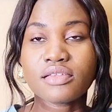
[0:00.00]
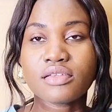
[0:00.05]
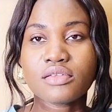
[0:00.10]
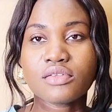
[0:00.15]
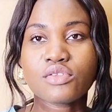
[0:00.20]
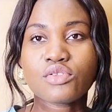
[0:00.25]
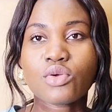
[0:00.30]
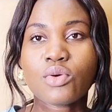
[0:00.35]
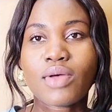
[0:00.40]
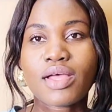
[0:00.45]

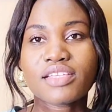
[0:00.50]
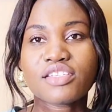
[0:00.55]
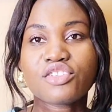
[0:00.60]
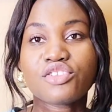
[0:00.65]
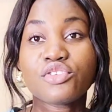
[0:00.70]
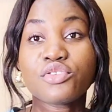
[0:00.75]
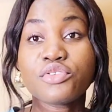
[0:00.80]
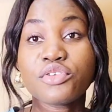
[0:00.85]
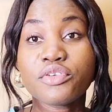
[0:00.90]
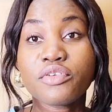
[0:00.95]
So as
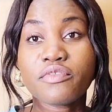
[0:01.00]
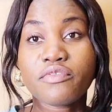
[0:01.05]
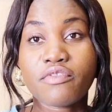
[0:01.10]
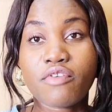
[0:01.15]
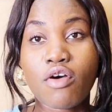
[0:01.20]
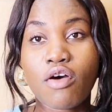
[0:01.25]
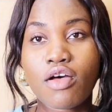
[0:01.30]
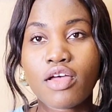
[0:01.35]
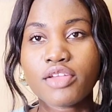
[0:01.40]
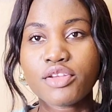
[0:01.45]
children of
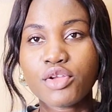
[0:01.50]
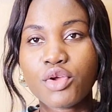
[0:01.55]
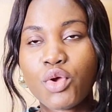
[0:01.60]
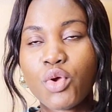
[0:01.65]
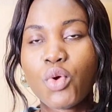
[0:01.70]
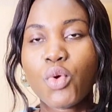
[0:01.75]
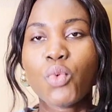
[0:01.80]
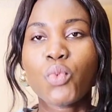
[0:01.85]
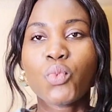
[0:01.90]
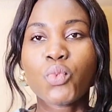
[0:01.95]
God,
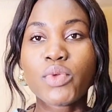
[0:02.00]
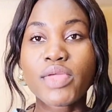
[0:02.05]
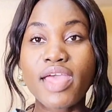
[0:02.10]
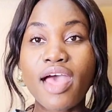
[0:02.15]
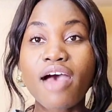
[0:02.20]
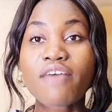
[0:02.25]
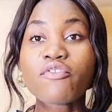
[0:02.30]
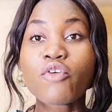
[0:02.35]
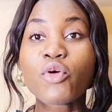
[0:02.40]
we have